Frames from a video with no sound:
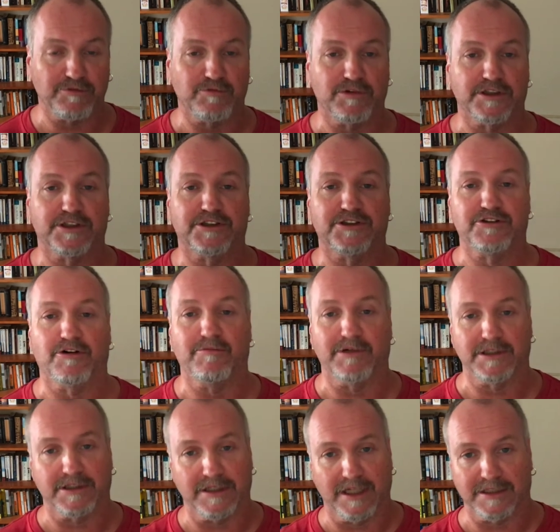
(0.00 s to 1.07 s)
We're so
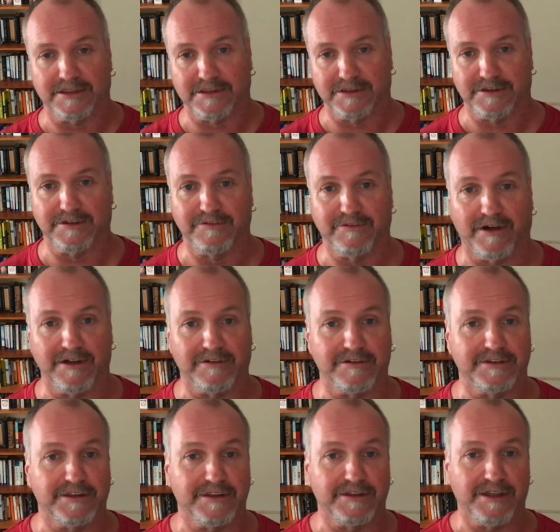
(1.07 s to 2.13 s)
much less
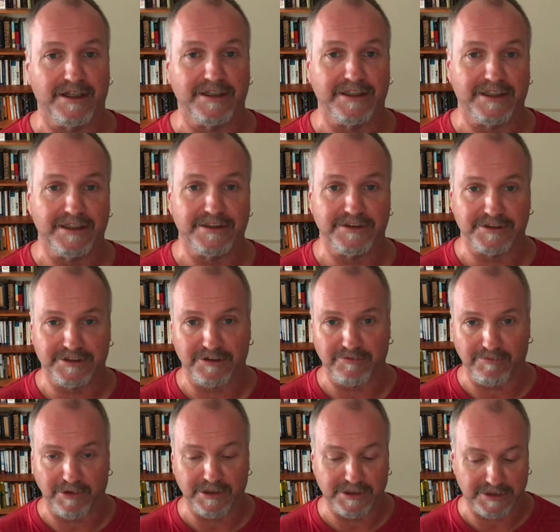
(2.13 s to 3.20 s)
violent, and kids are so
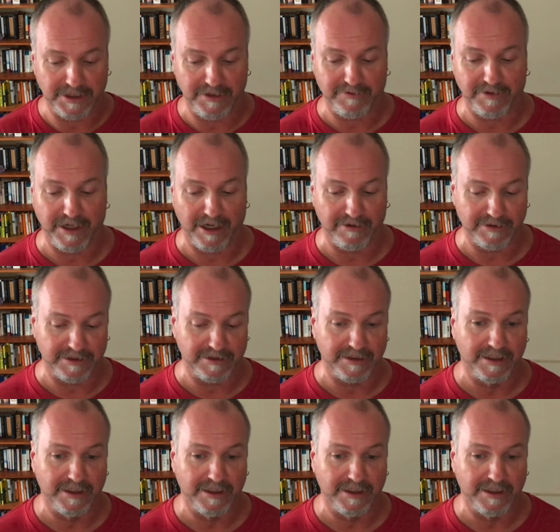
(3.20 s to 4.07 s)
much safer now than